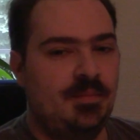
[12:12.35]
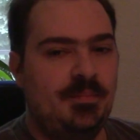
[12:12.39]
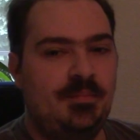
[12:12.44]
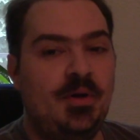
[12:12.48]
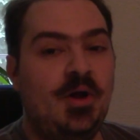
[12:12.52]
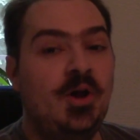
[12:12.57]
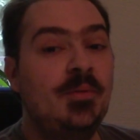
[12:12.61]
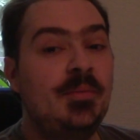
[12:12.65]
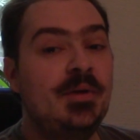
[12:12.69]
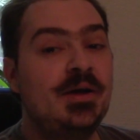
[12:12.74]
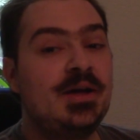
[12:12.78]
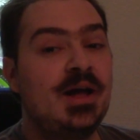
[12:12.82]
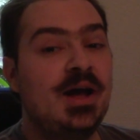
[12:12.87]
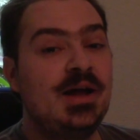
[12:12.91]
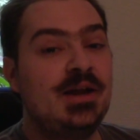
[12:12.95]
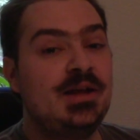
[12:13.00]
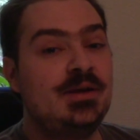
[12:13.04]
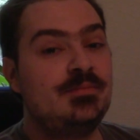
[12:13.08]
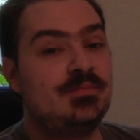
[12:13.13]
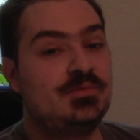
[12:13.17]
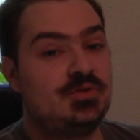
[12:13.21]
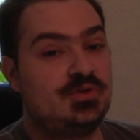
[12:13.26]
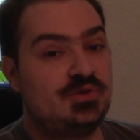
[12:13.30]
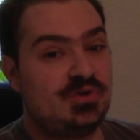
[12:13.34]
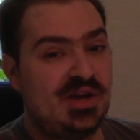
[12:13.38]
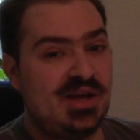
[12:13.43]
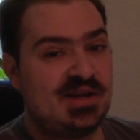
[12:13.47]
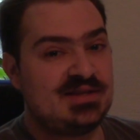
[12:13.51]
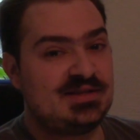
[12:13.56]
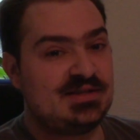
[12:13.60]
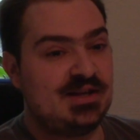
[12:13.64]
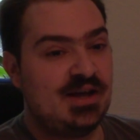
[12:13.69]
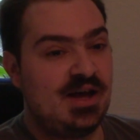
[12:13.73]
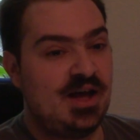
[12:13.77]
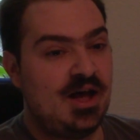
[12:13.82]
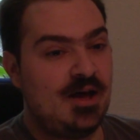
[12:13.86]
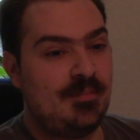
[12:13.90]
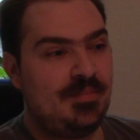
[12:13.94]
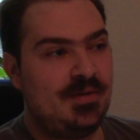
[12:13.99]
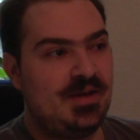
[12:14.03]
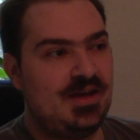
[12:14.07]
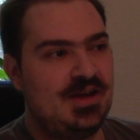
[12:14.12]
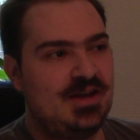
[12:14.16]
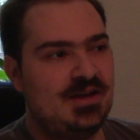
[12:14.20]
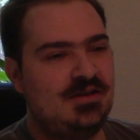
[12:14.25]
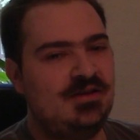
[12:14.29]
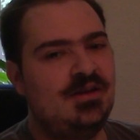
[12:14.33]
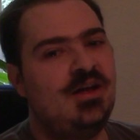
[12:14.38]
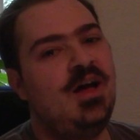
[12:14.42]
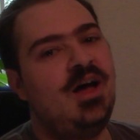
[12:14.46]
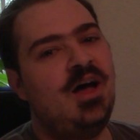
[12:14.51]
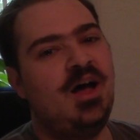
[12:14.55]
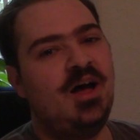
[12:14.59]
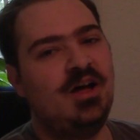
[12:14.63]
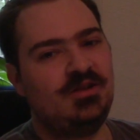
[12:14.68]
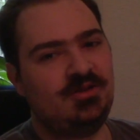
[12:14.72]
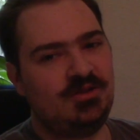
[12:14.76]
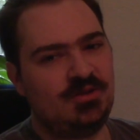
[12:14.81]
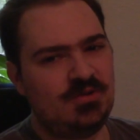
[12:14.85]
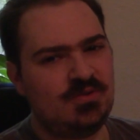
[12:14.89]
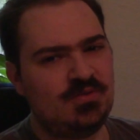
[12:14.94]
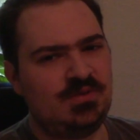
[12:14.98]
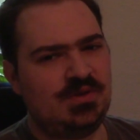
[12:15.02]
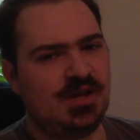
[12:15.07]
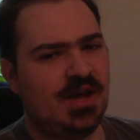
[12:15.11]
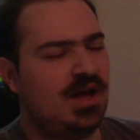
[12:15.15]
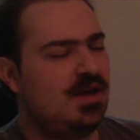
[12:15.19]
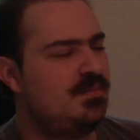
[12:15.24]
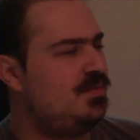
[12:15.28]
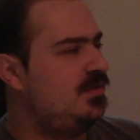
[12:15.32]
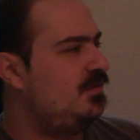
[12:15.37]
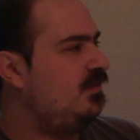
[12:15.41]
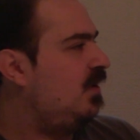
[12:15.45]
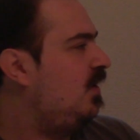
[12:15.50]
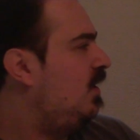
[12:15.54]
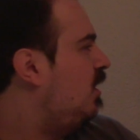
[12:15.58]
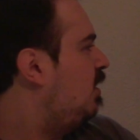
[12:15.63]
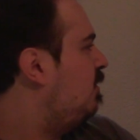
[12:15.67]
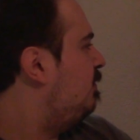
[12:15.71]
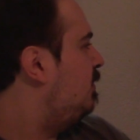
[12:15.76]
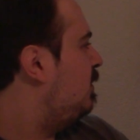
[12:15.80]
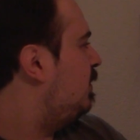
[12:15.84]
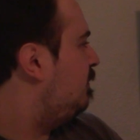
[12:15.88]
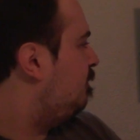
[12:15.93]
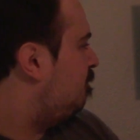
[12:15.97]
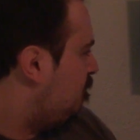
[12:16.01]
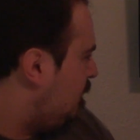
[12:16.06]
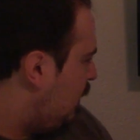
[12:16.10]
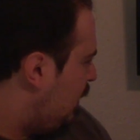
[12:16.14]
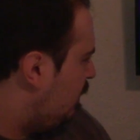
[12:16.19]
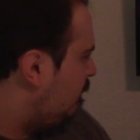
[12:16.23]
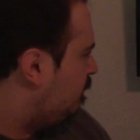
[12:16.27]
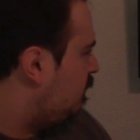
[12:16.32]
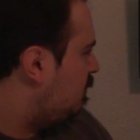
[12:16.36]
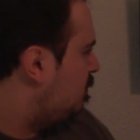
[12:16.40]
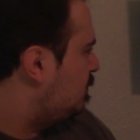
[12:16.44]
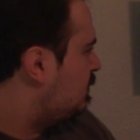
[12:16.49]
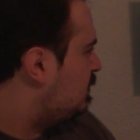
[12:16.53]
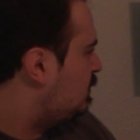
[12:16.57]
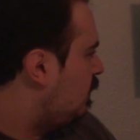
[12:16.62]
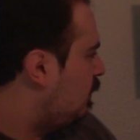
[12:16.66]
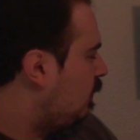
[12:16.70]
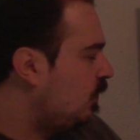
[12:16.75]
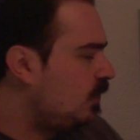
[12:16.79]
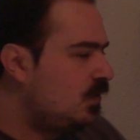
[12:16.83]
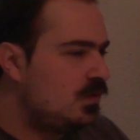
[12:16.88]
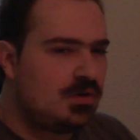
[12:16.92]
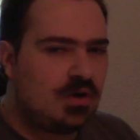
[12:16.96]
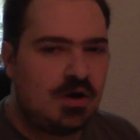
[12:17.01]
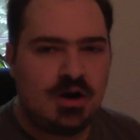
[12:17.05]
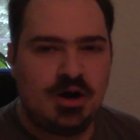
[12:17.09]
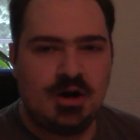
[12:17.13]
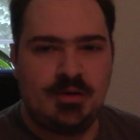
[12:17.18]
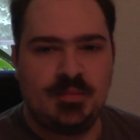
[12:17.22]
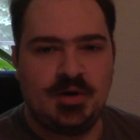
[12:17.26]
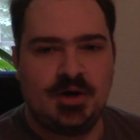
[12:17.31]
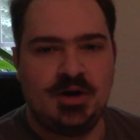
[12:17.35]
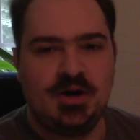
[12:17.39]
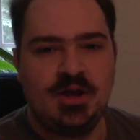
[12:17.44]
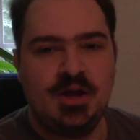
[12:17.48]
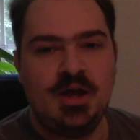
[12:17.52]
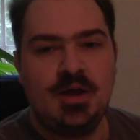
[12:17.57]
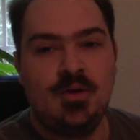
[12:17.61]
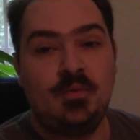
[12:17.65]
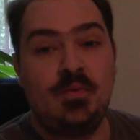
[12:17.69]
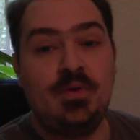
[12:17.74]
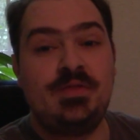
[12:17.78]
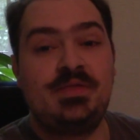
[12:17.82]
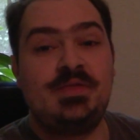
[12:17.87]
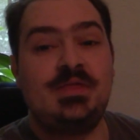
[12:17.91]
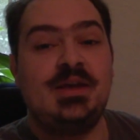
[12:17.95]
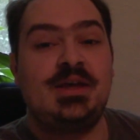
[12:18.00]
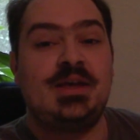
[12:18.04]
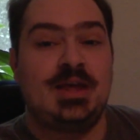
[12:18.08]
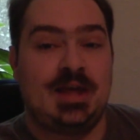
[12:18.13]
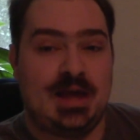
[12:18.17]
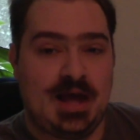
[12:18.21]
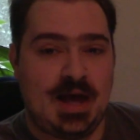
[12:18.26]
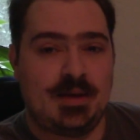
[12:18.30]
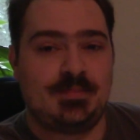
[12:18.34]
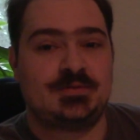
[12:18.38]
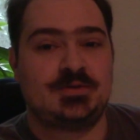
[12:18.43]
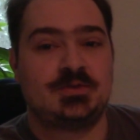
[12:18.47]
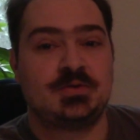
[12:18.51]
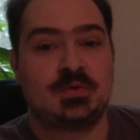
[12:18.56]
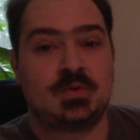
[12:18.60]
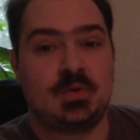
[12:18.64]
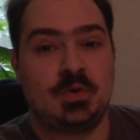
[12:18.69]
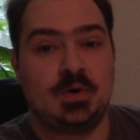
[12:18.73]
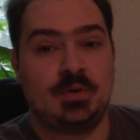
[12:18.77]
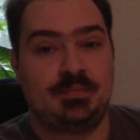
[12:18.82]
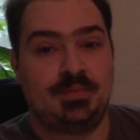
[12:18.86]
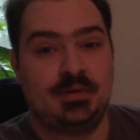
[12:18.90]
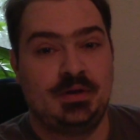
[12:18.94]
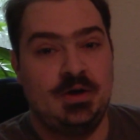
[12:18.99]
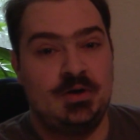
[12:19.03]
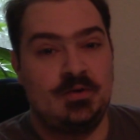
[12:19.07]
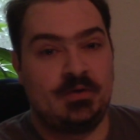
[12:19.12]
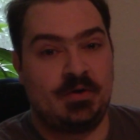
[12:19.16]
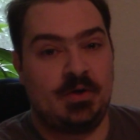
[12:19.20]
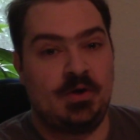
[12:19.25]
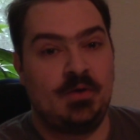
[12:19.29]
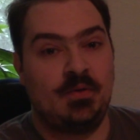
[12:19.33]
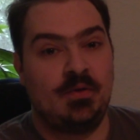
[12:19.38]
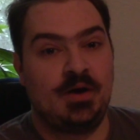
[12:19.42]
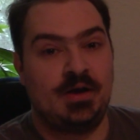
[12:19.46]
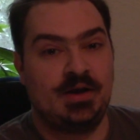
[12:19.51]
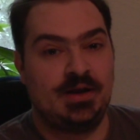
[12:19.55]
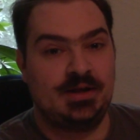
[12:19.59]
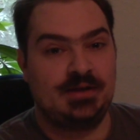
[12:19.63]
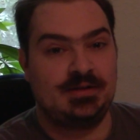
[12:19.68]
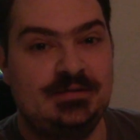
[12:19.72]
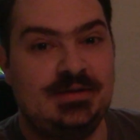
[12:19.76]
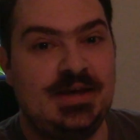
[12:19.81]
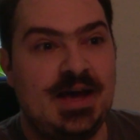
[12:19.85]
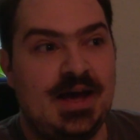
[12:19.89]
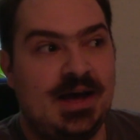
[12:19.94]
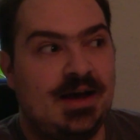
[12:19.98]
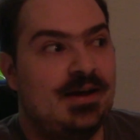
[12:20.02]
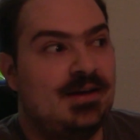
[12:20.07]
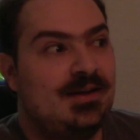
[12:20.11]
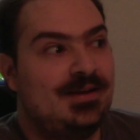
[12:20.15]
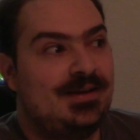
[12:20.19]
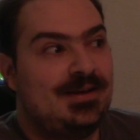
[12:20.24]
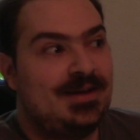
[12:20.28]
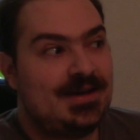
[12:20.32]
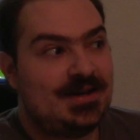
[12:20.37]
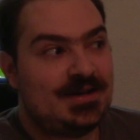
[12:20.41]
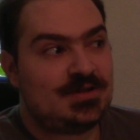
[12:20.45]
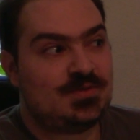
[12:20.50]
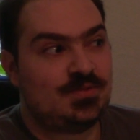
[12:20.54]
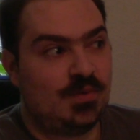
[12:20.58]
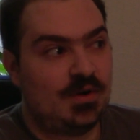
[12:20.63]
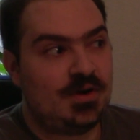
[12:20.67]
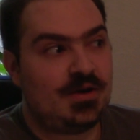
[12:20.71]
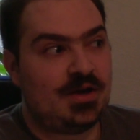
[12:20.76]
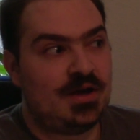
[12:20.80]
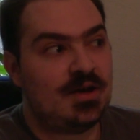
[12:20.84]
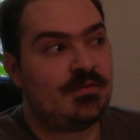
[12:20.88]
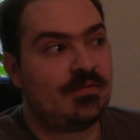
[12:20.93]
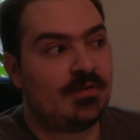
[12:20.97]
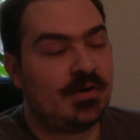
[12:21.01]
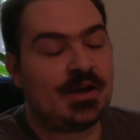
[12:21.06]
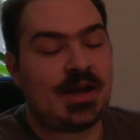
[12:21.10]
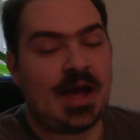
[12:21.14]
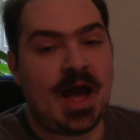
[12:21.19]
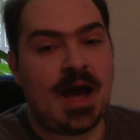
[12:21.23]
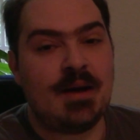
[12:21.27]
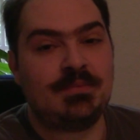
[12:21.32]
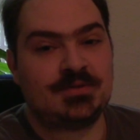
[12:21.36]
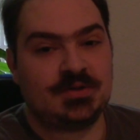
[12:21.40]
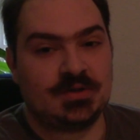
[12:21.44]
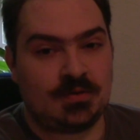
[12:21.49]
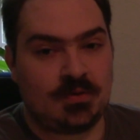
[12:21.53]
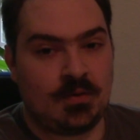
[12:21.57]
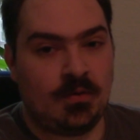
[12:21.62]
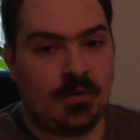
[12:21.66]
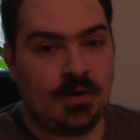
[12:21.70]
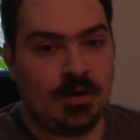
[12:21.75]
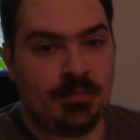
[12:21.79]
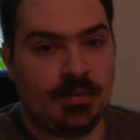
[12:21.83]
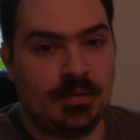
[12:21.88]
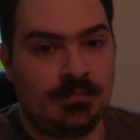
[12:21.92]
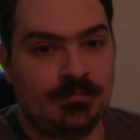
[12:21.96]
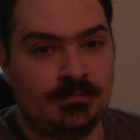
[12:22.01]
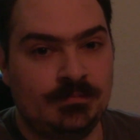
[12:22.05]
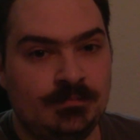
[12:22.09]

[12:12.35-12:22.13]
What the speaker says: Bulma got him dressed up in a new type of armor made from his old armor with the Capsule Corp logo on it. Yeah, he's working for Capsule Corp.